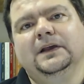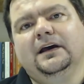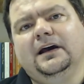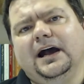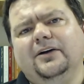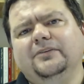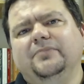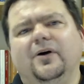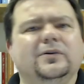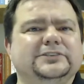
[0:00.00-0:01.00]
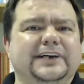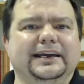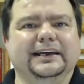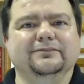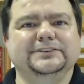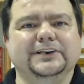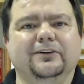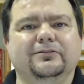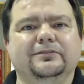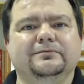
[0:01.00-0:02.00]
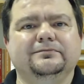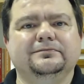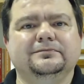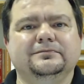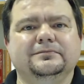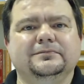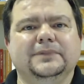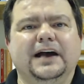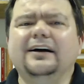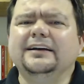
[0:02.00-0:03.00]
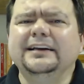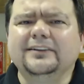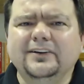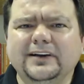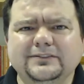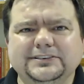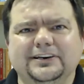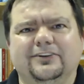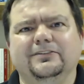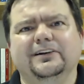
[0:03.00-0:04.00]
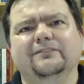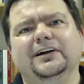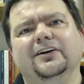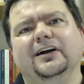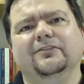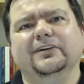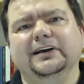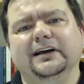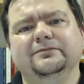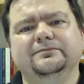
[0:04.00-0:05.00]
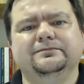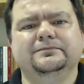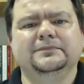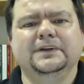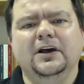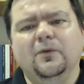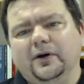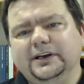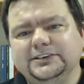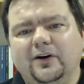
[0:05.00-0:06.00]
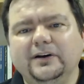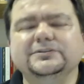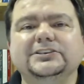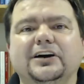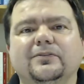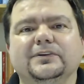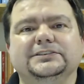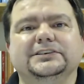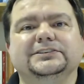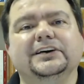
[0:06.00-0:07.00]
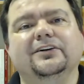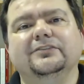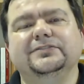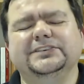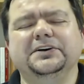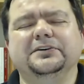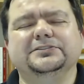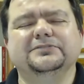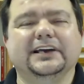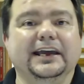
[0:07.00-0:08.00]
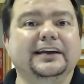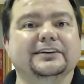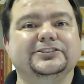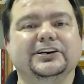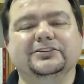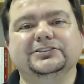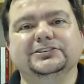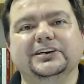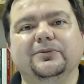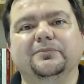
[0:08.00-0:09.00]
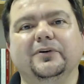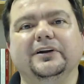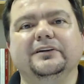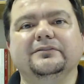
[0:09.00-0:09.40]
How did Paul take himself? How did he look himself in the mirror every day? Well, he saw himself as the sinner of sinners, the king of sinners, as he would put it.